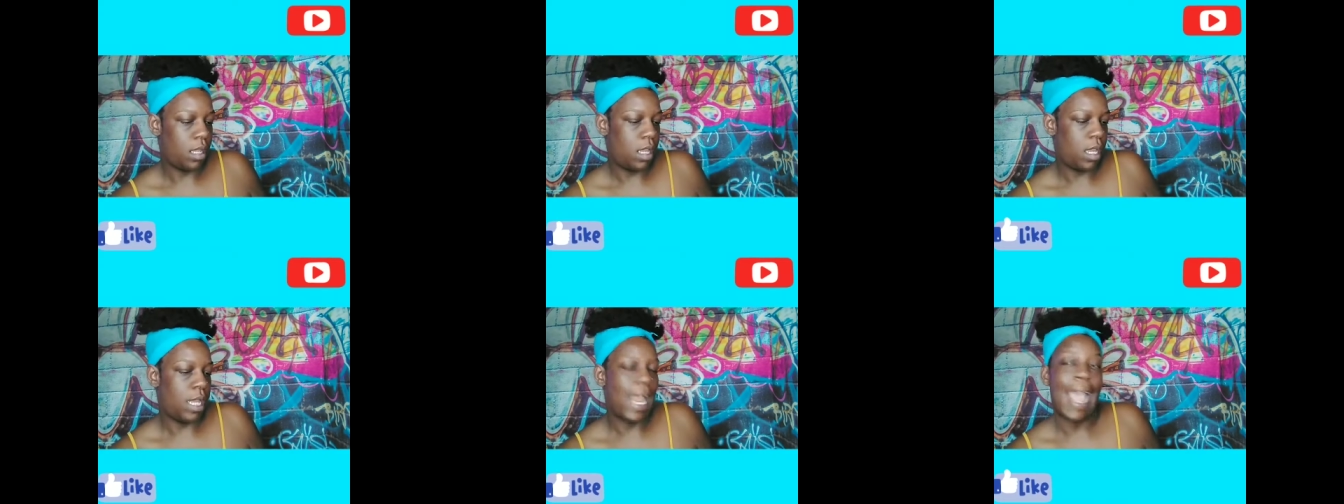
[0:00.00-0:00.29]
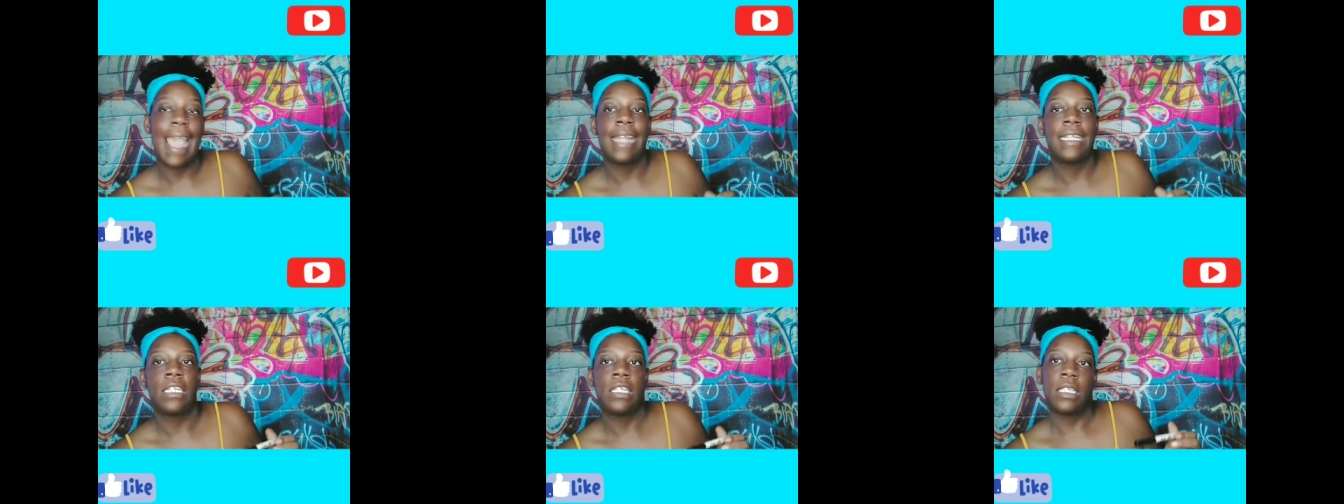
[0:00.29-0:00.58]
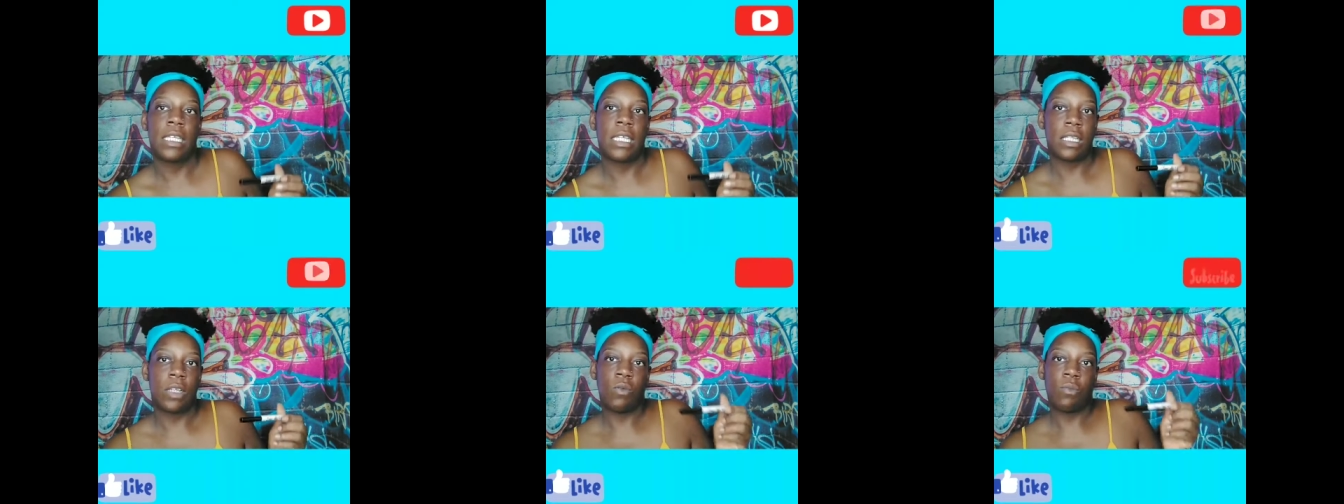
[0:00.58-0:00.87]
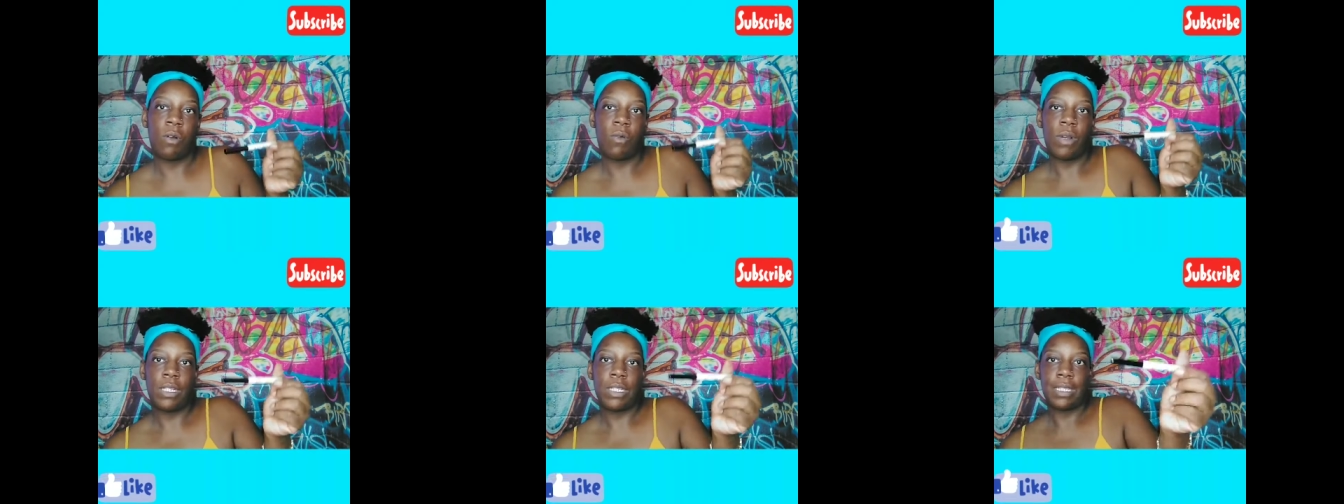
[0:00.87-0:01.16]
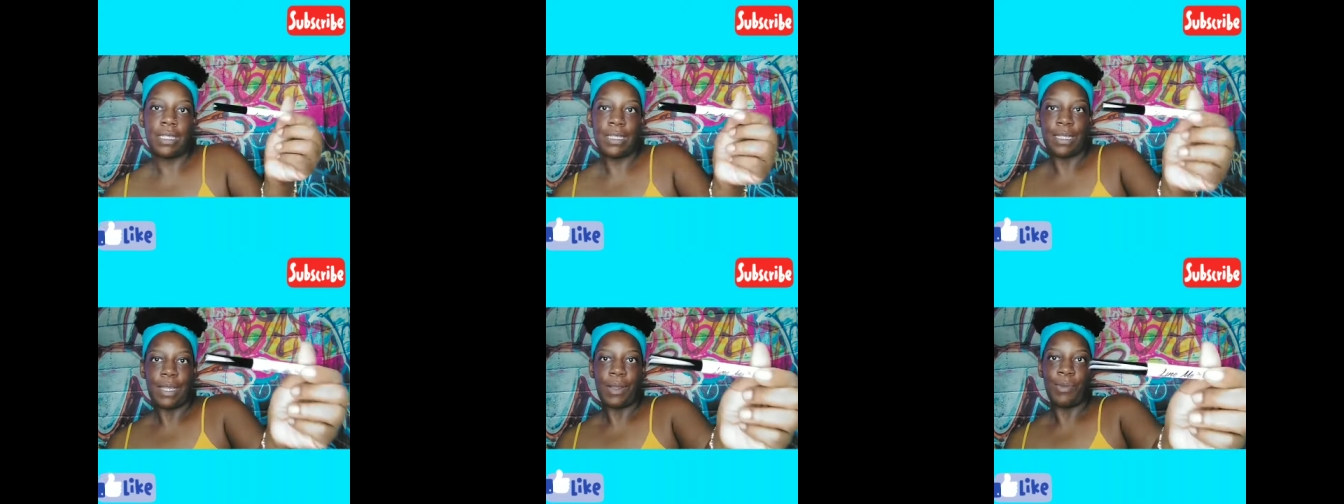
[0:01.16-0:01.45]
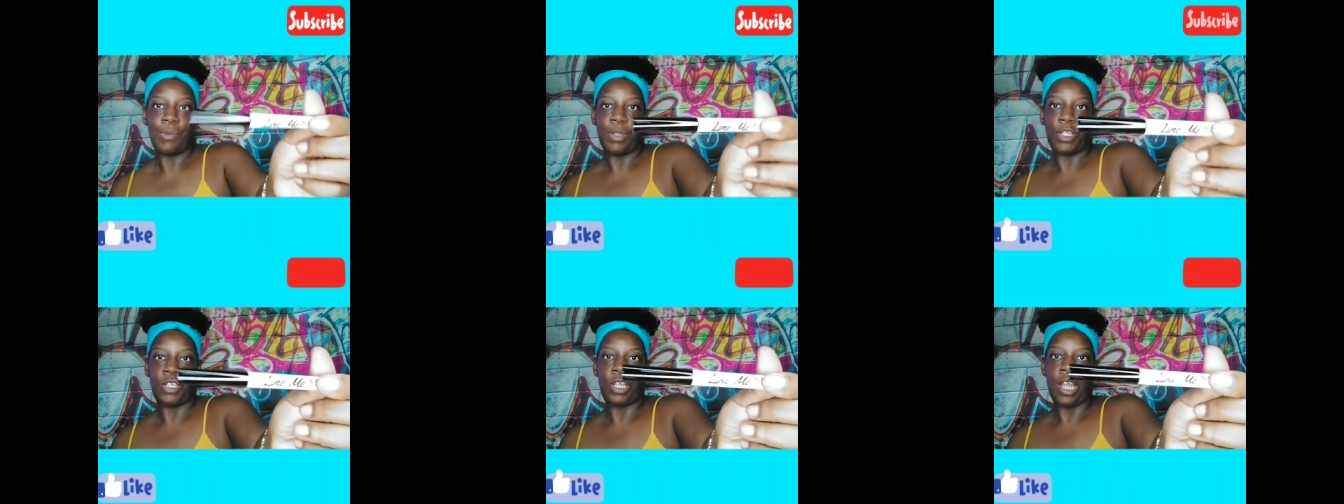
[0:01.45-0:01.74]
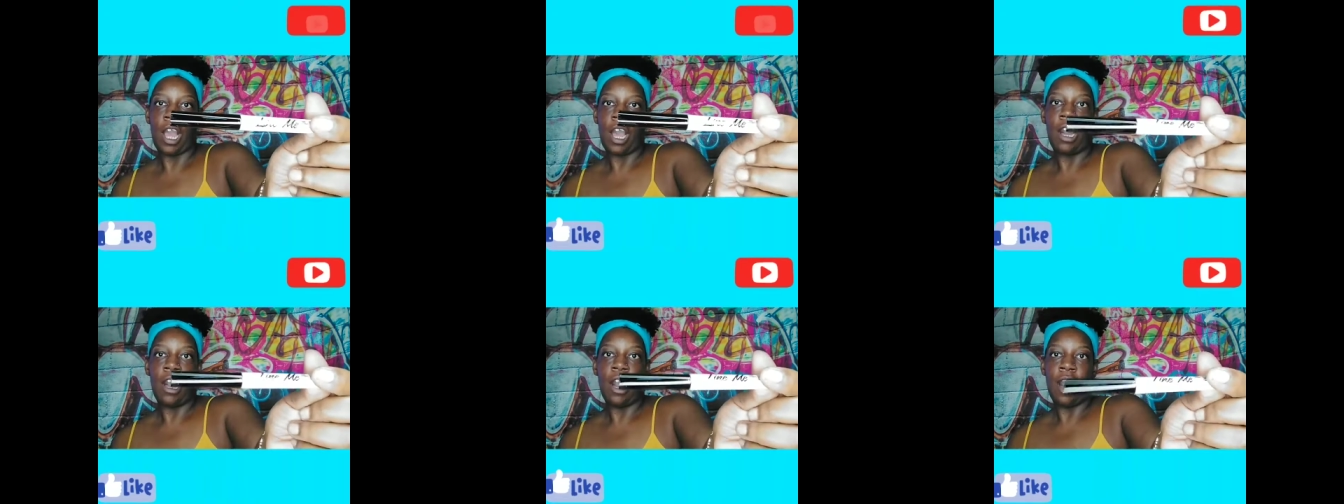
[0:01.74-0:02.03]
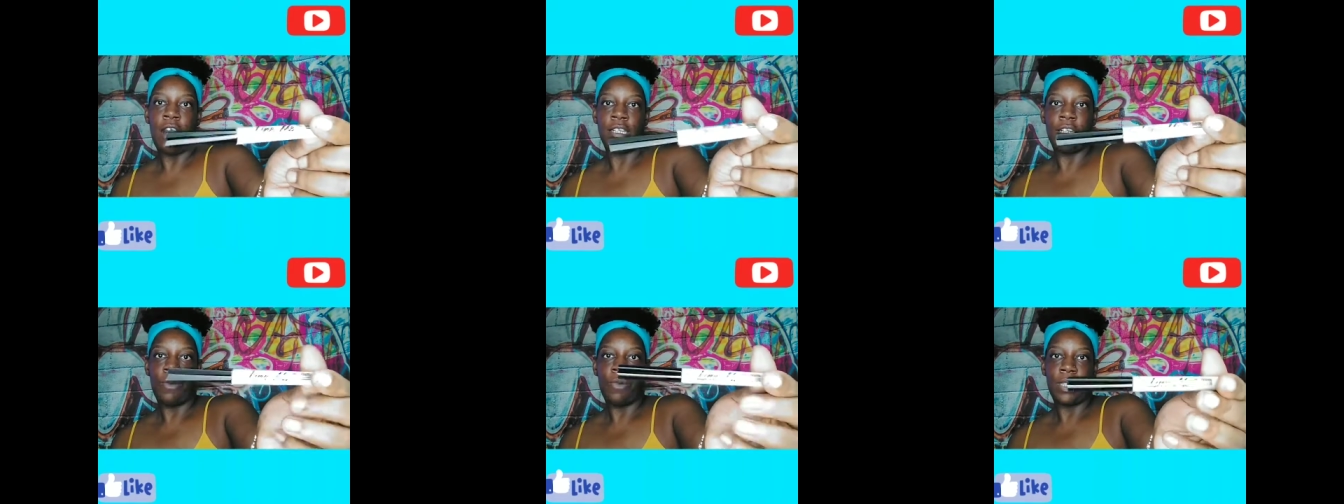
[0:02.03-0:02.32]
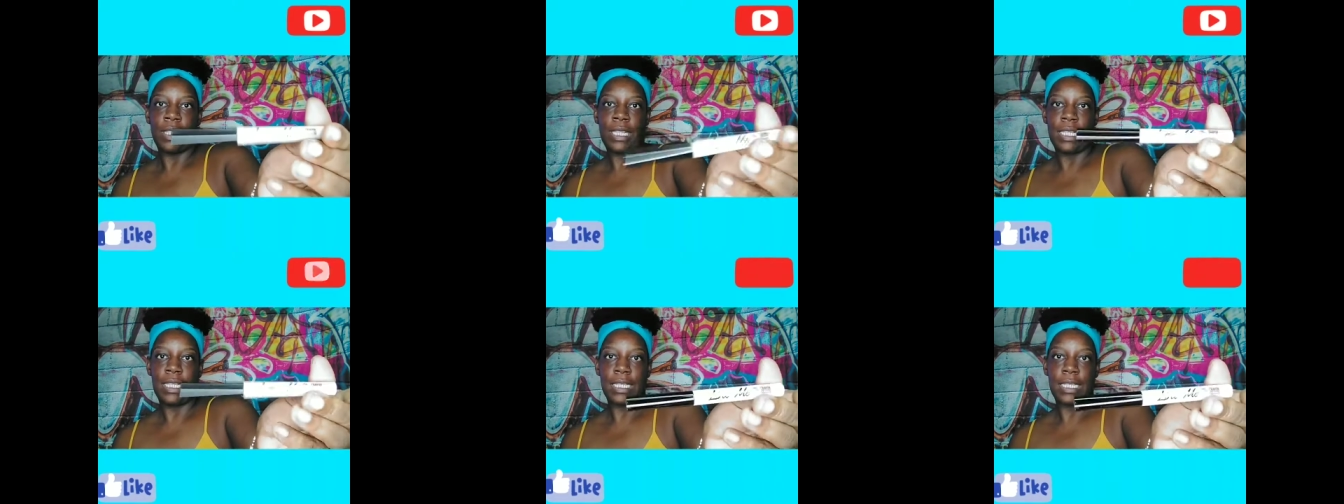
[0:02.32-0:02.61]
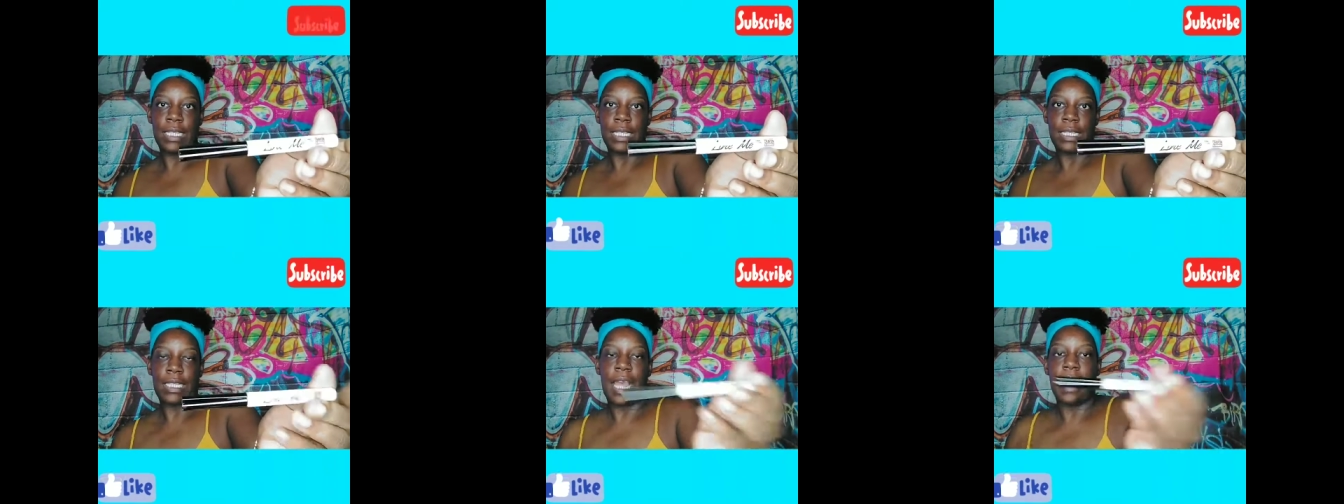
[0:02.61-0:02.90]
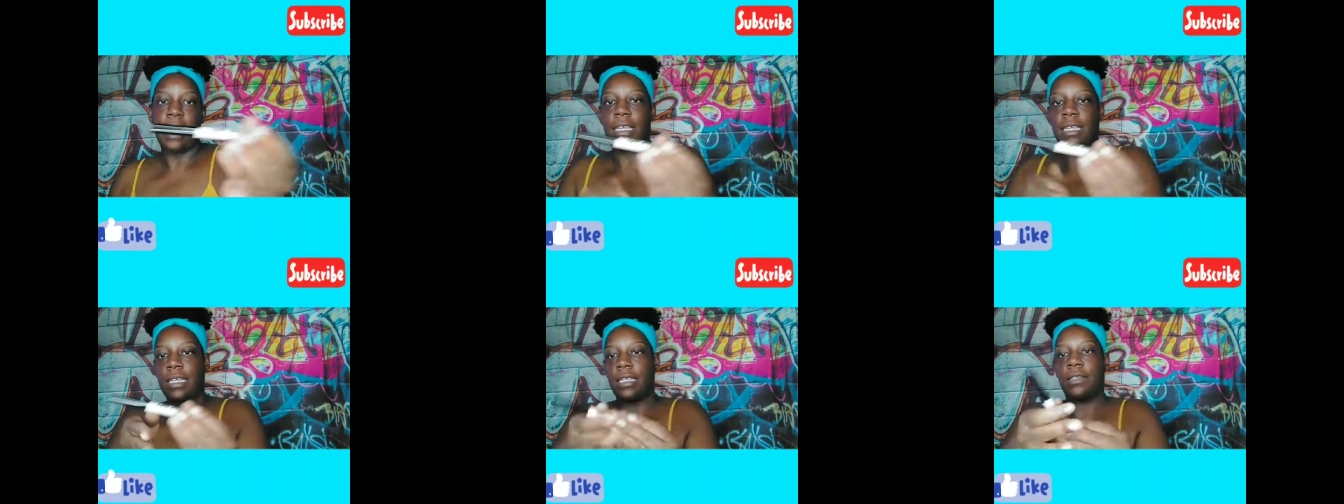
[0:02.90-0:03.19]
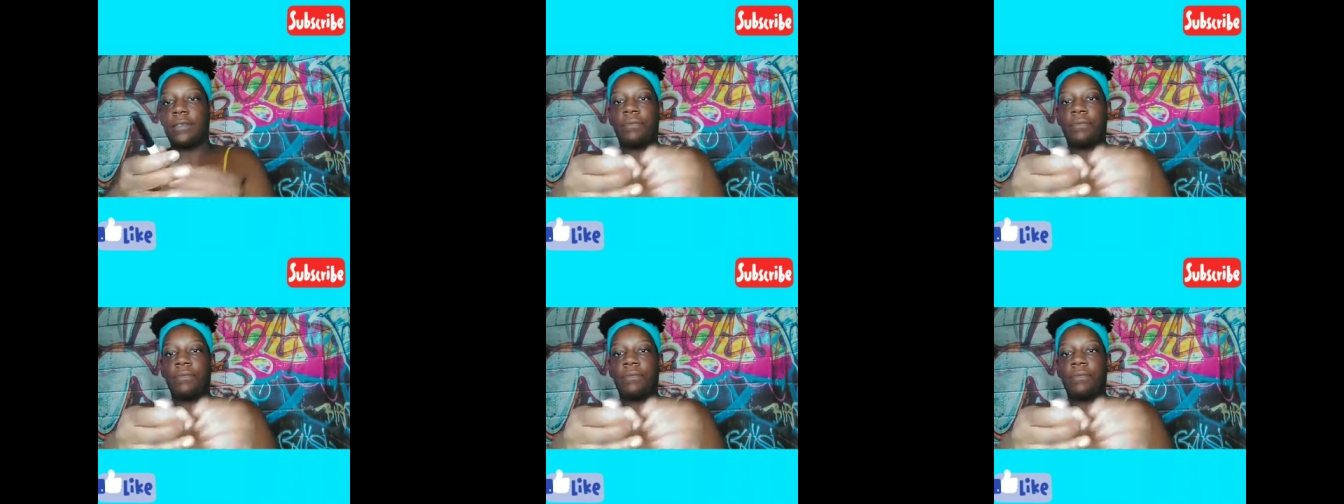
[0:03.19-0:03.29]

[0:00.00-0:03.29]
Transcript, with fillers: And I had to just get the Uma ones. But y'all all know what this looks like.